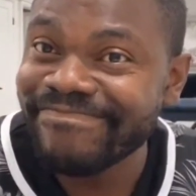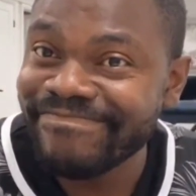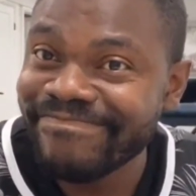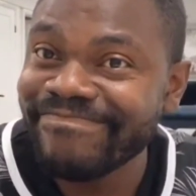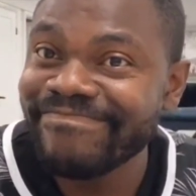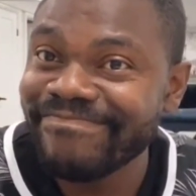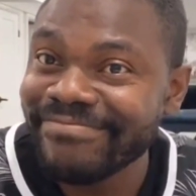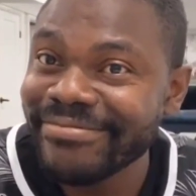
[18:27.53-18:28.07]

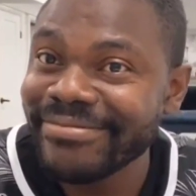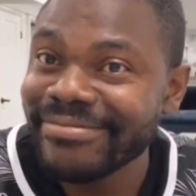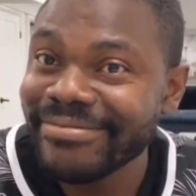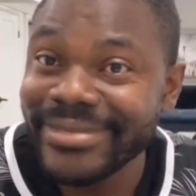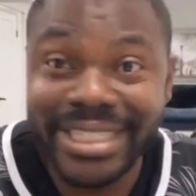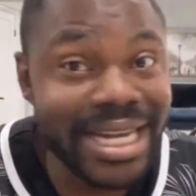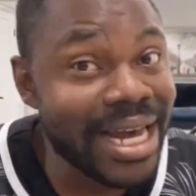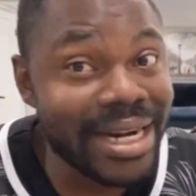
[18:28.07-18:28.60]
You got it
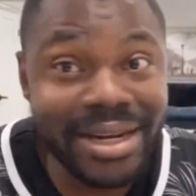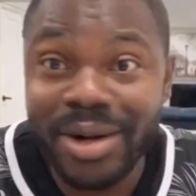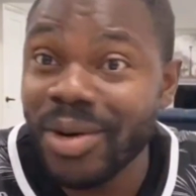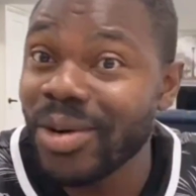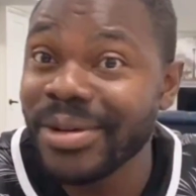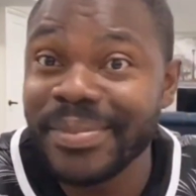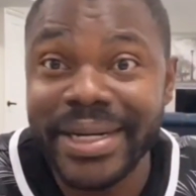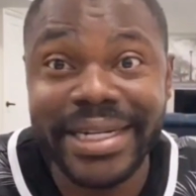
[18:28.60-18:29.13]
going, man.
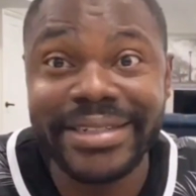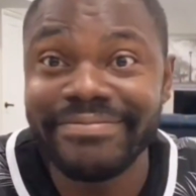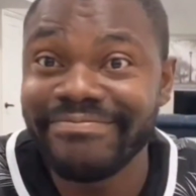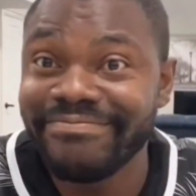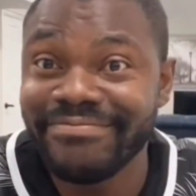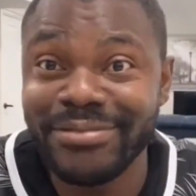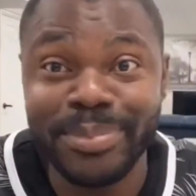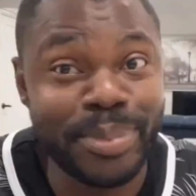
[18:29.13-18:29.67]
You put them
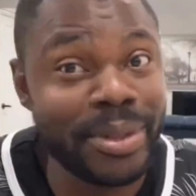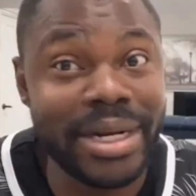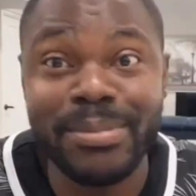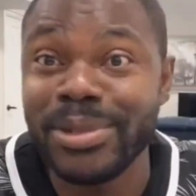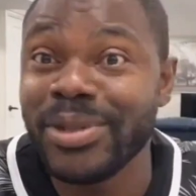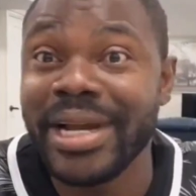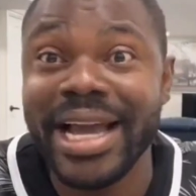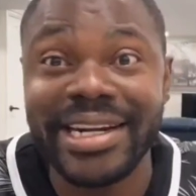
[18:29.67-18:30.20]
together.
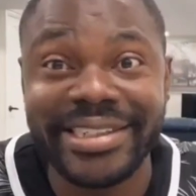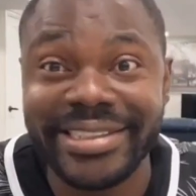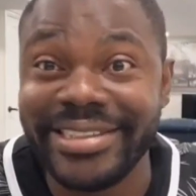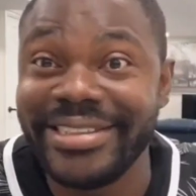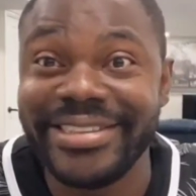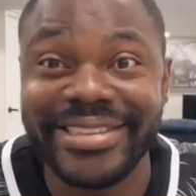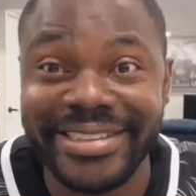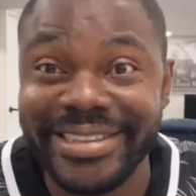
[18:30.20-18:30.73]

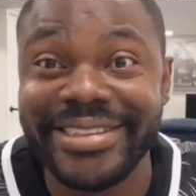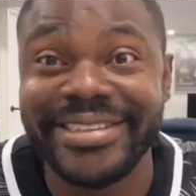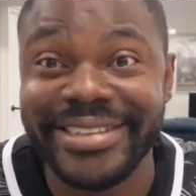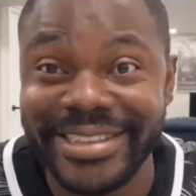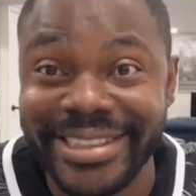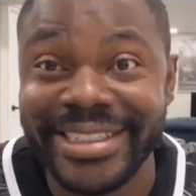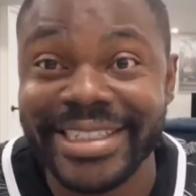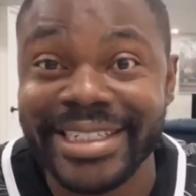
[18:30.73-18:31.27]

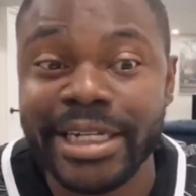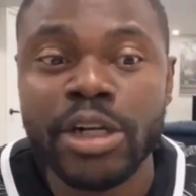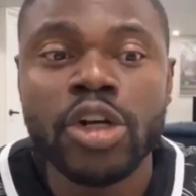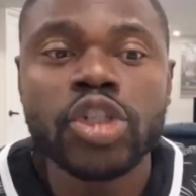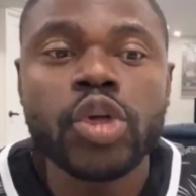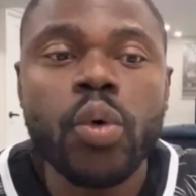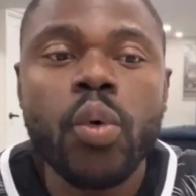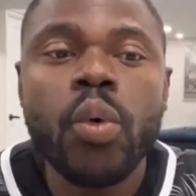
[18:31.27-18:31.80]
So
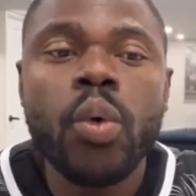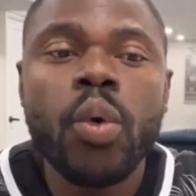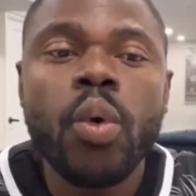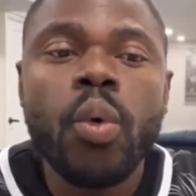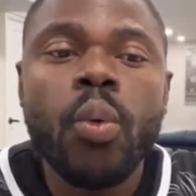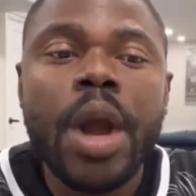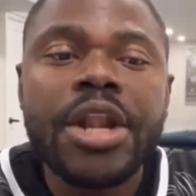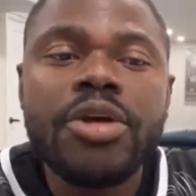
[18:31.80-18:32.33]
when you are
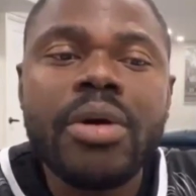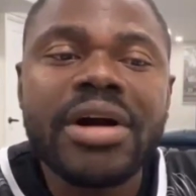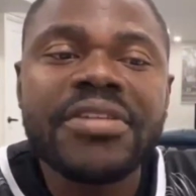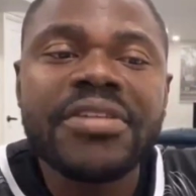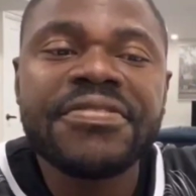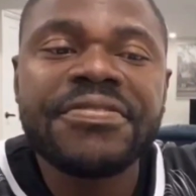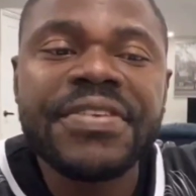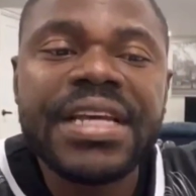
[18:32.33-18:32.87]
filling
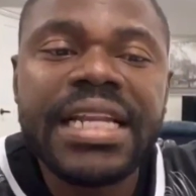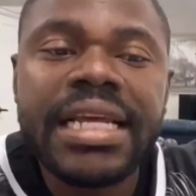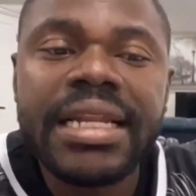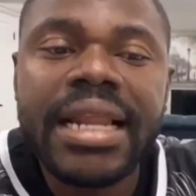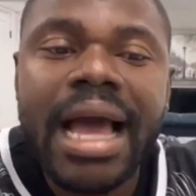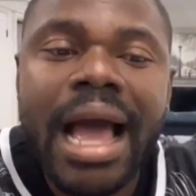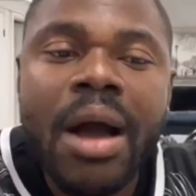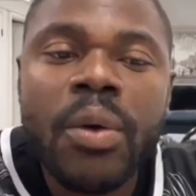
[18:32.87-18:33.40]
out the
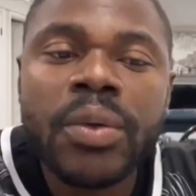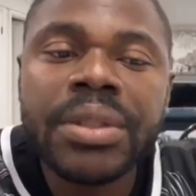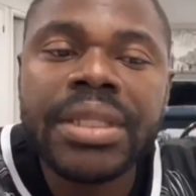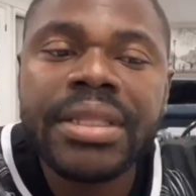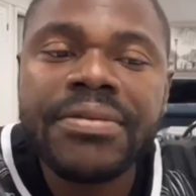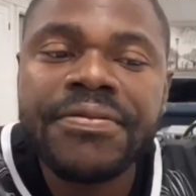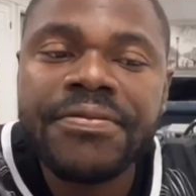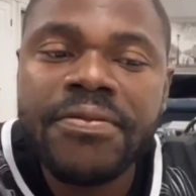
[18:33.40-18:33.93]

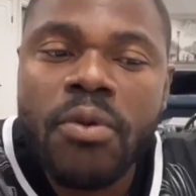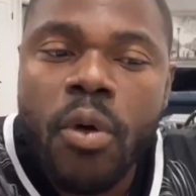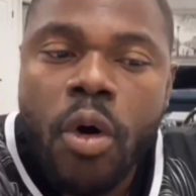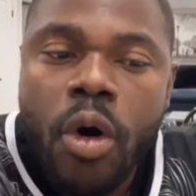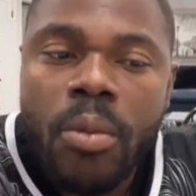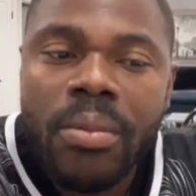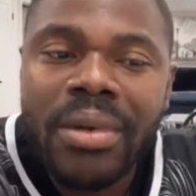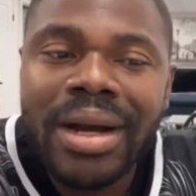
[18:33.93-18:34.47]
form,
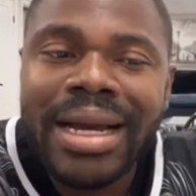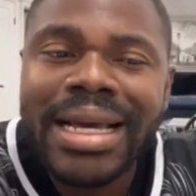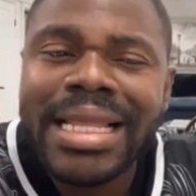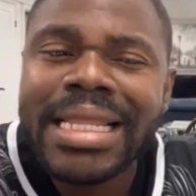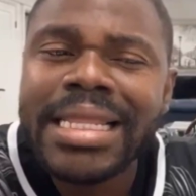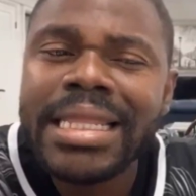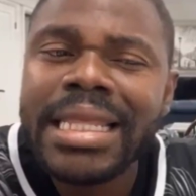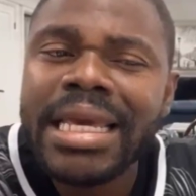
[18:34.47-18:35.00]
the
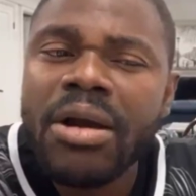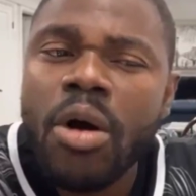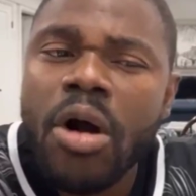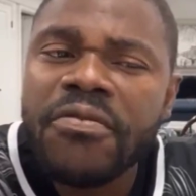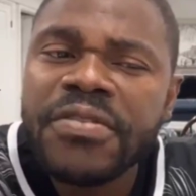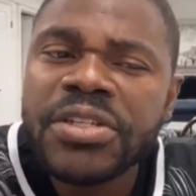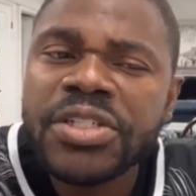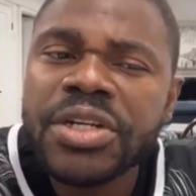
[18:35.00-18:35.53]
officer is
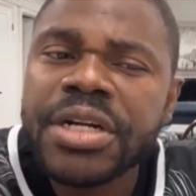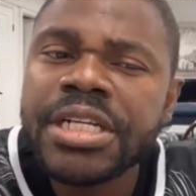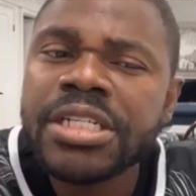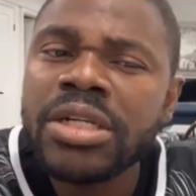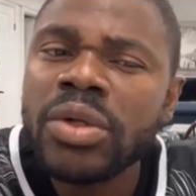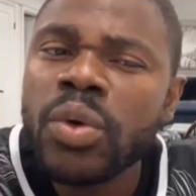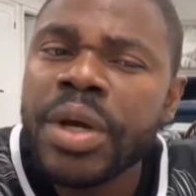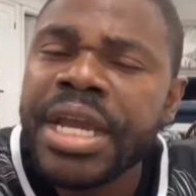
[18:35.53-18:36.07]
looking to
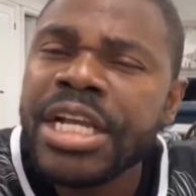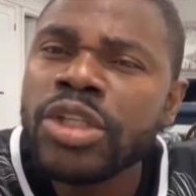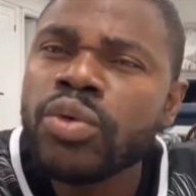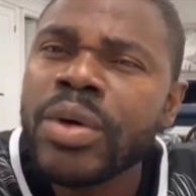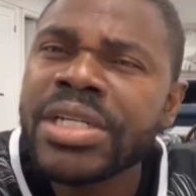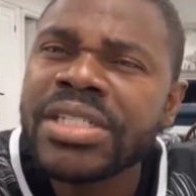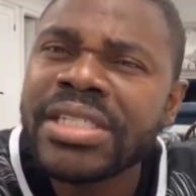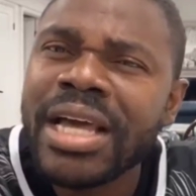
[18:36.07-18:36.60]
establish
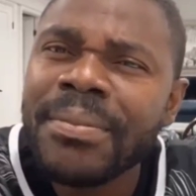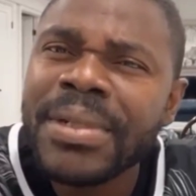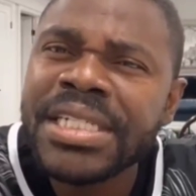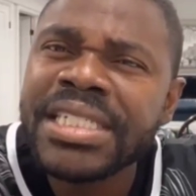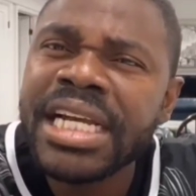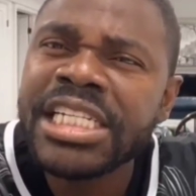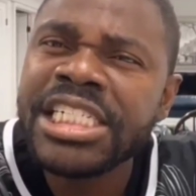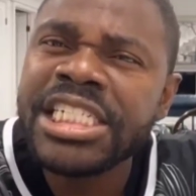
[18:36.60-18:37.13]
the
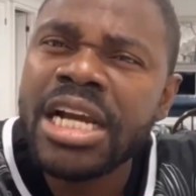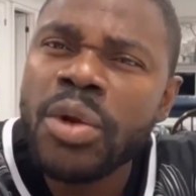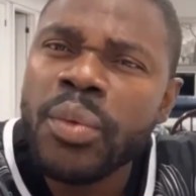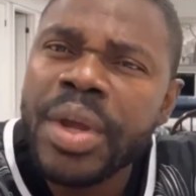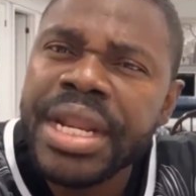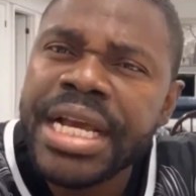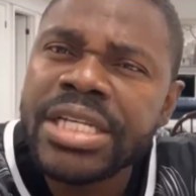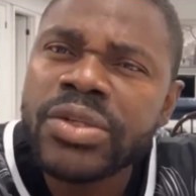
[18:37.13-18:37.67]
genuineness of this
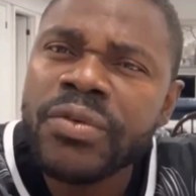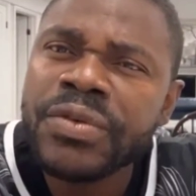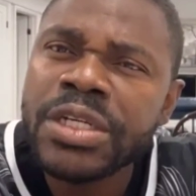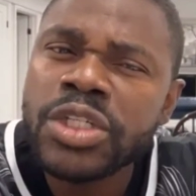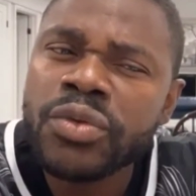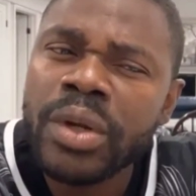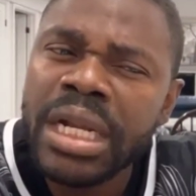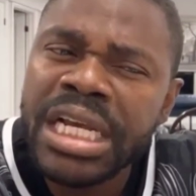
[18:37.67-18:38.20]

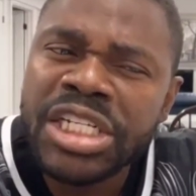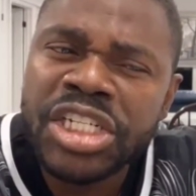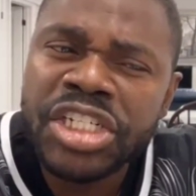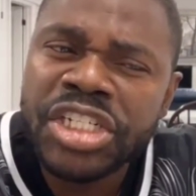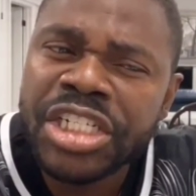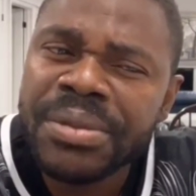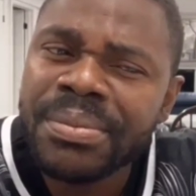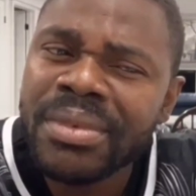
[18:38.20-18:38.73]
relationship
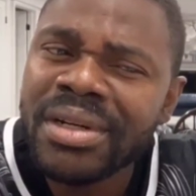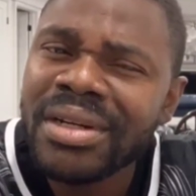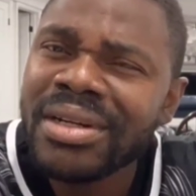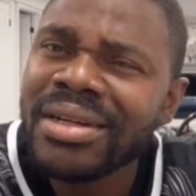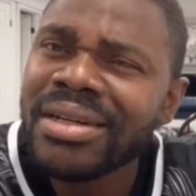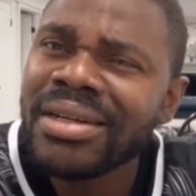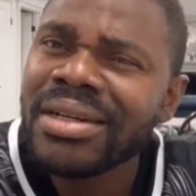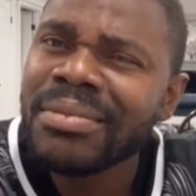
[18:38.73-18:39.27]
by
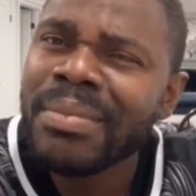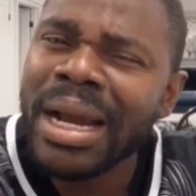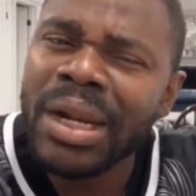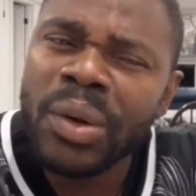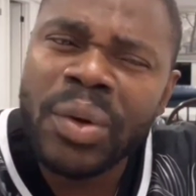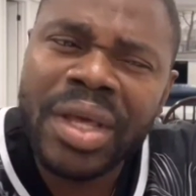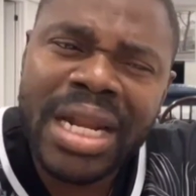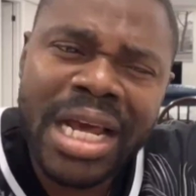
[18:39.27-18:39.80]
looking at your
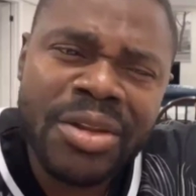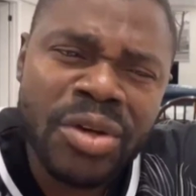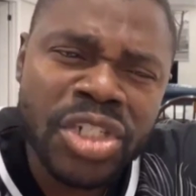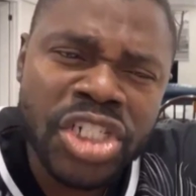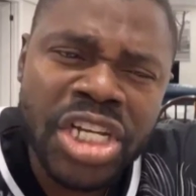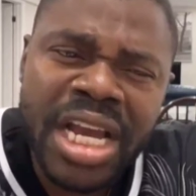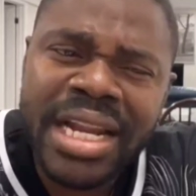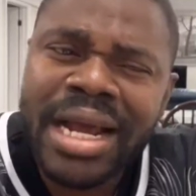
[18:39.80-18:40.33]
shared
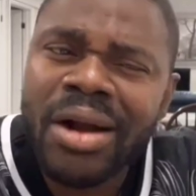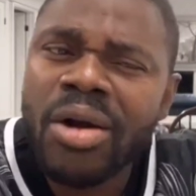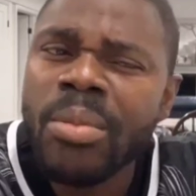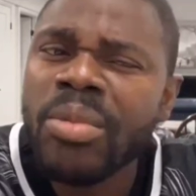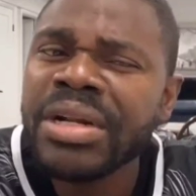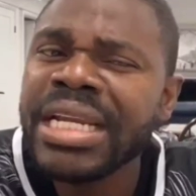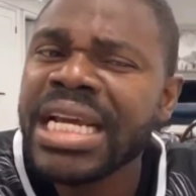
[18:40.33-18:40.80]
accommodation.